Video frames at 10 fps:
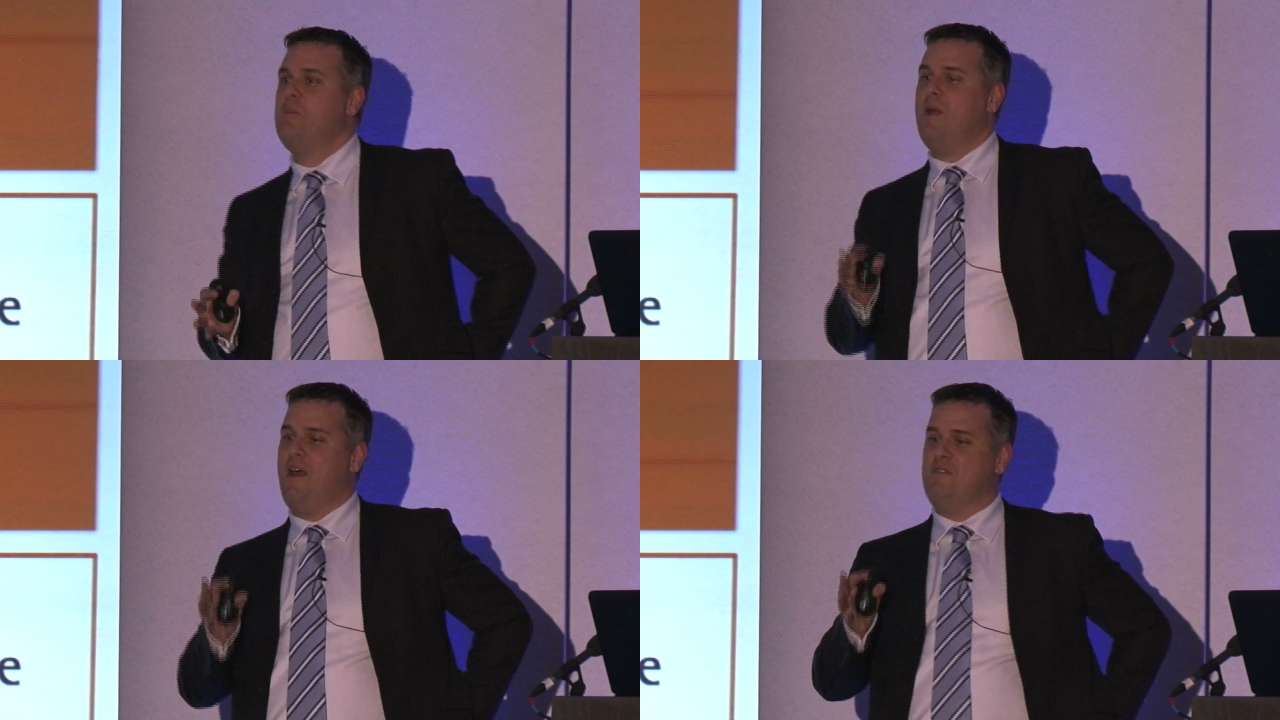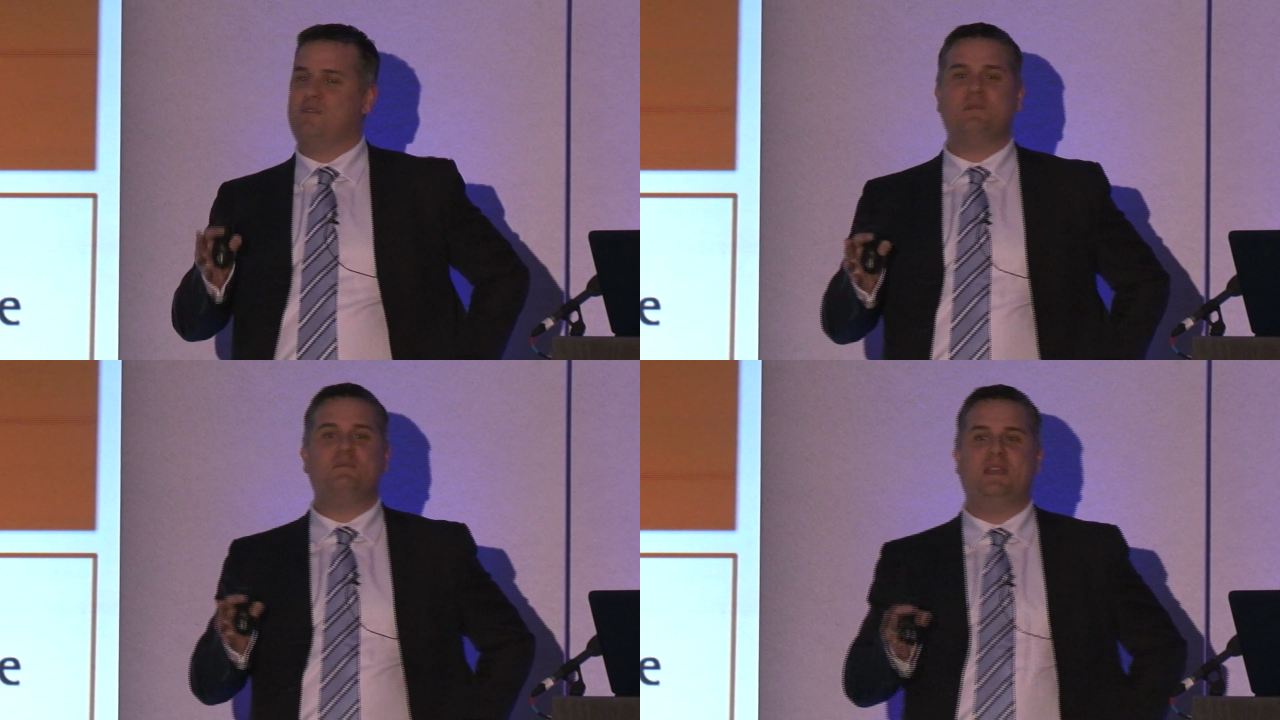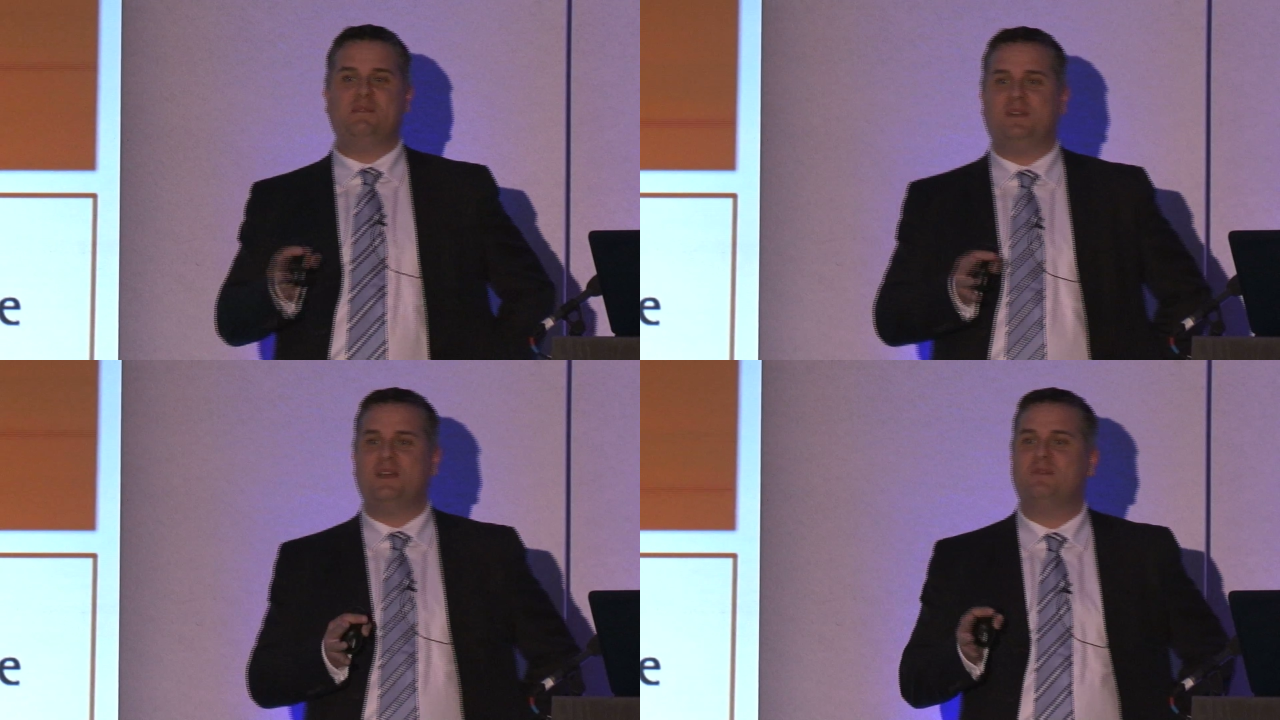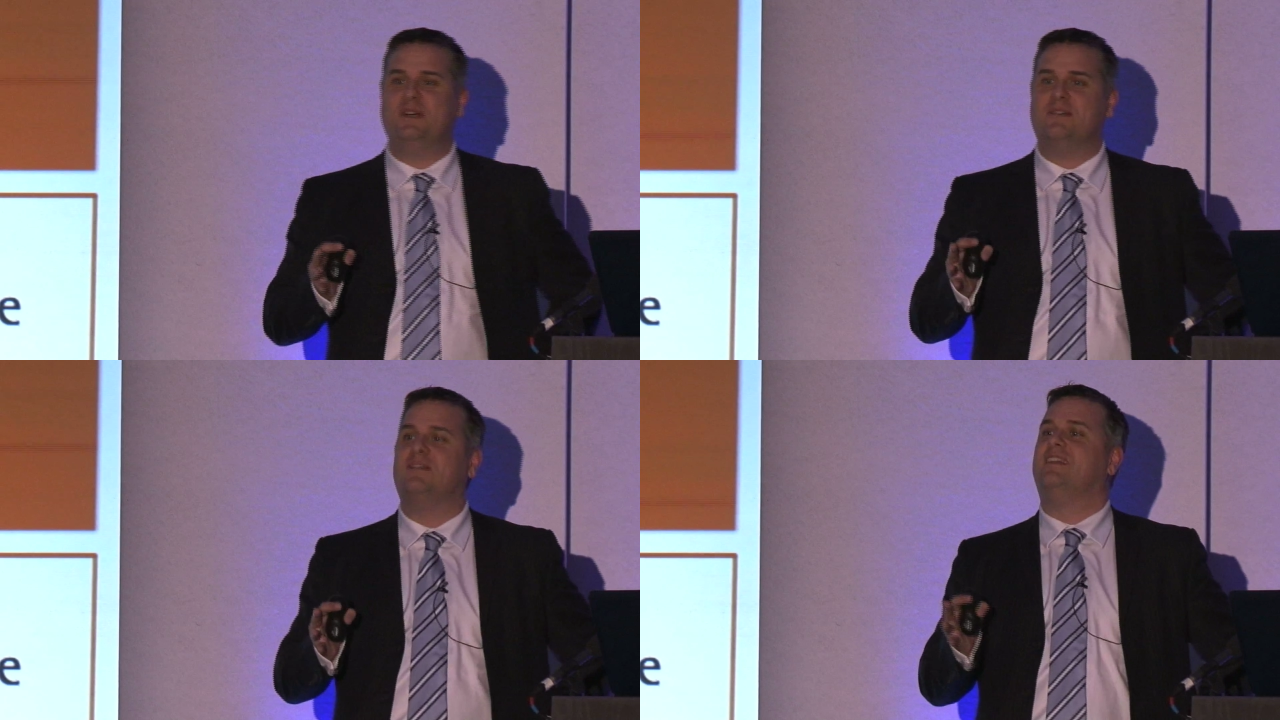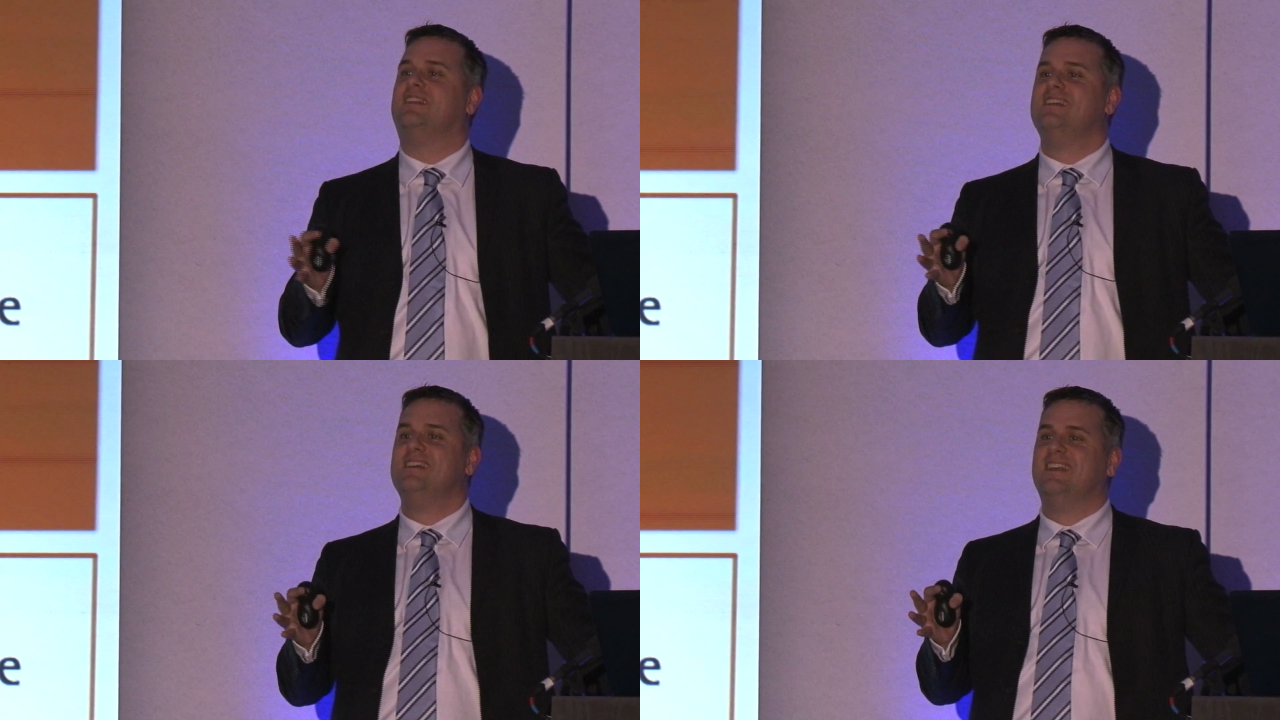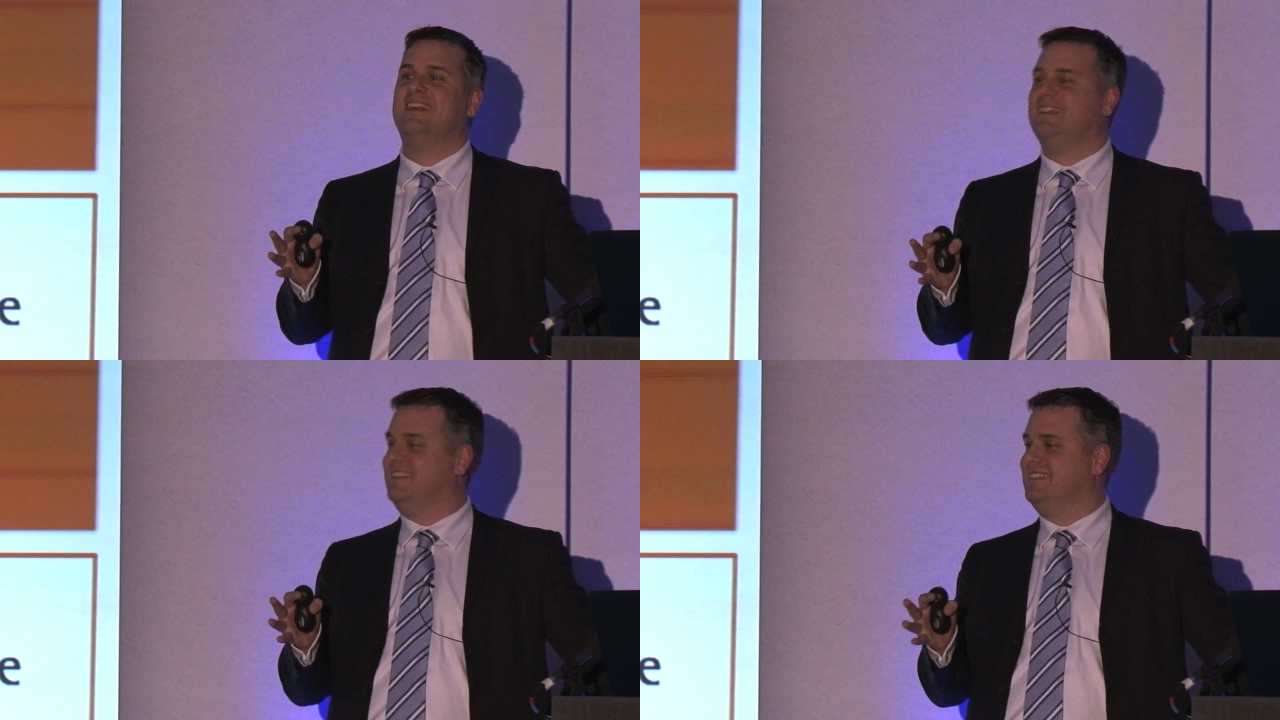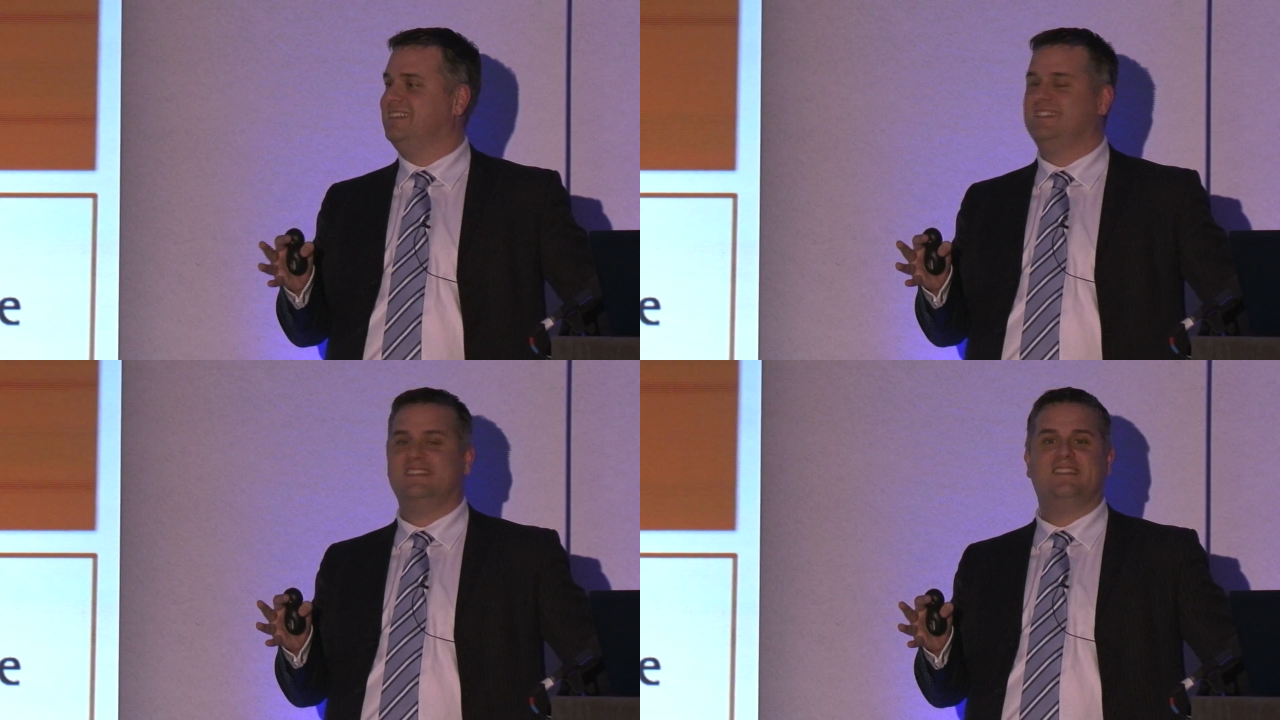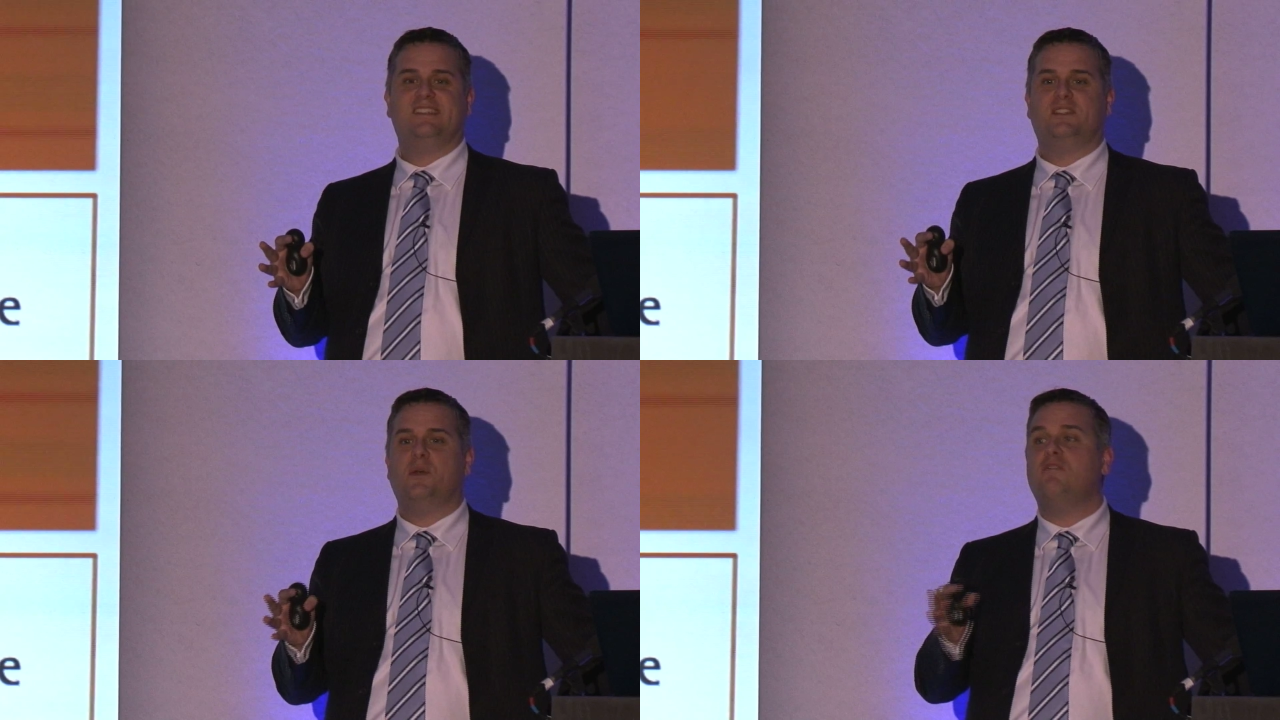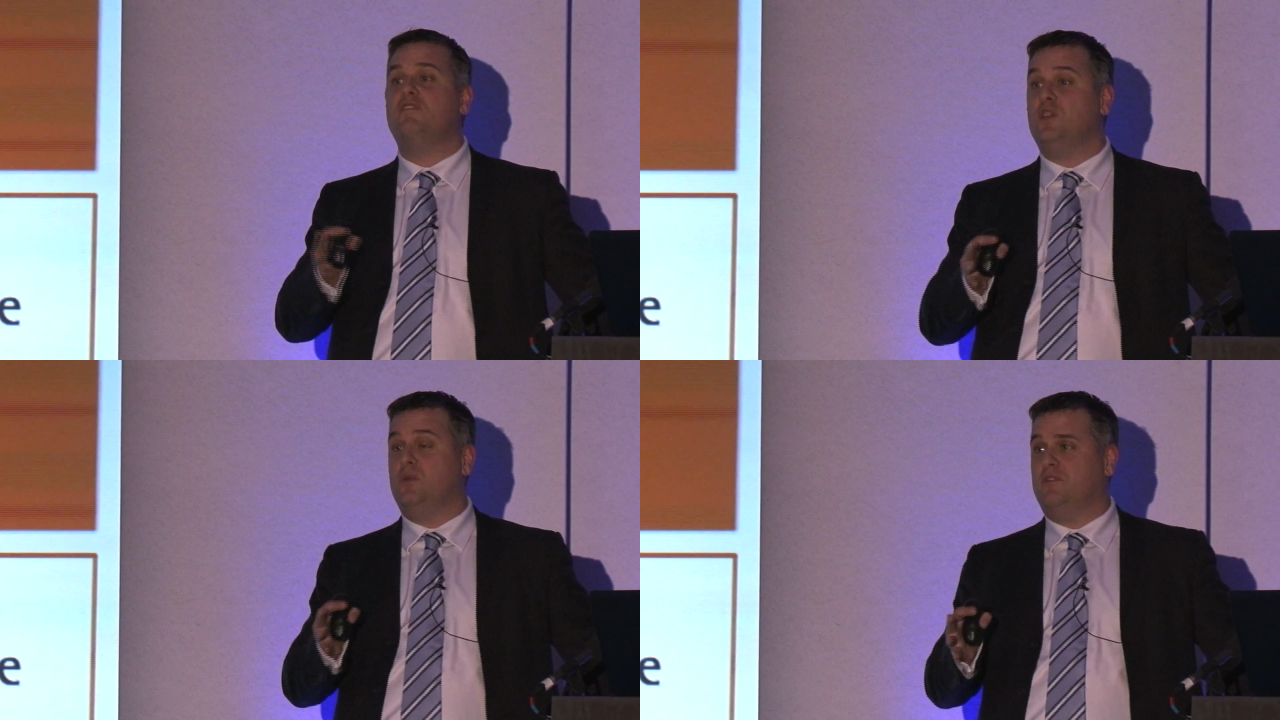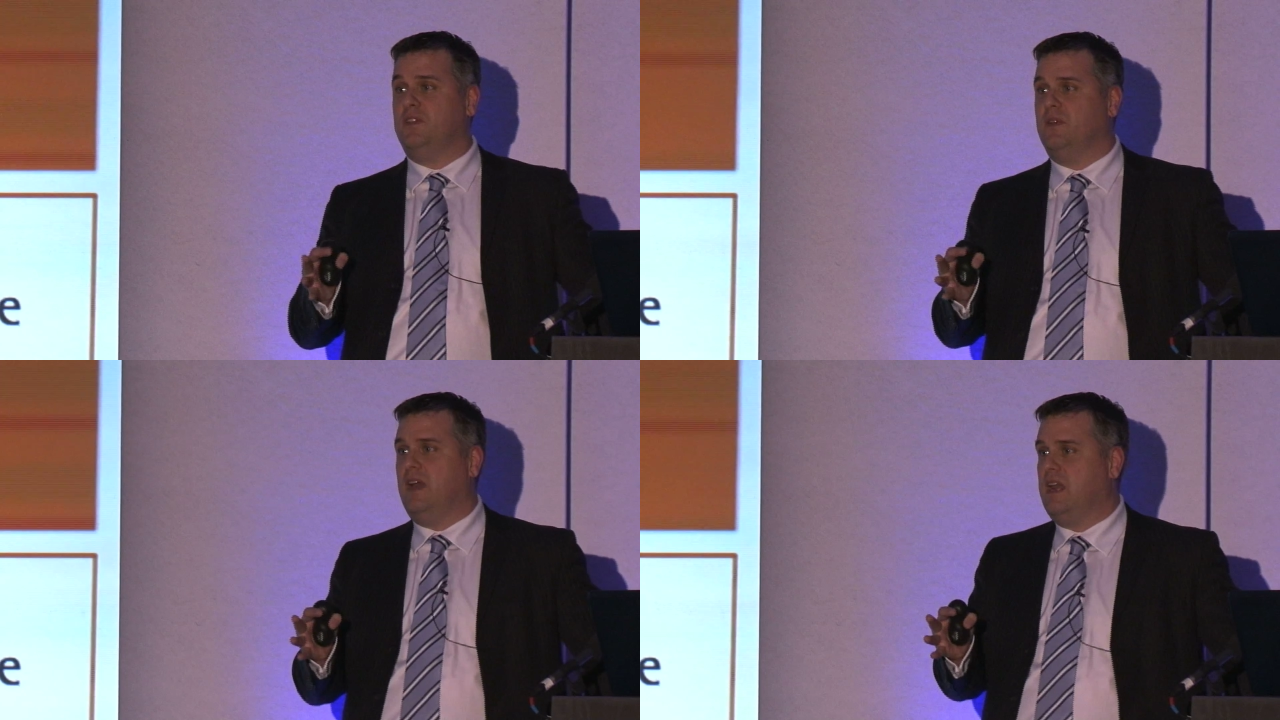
apart from the people I work with. So a few of you.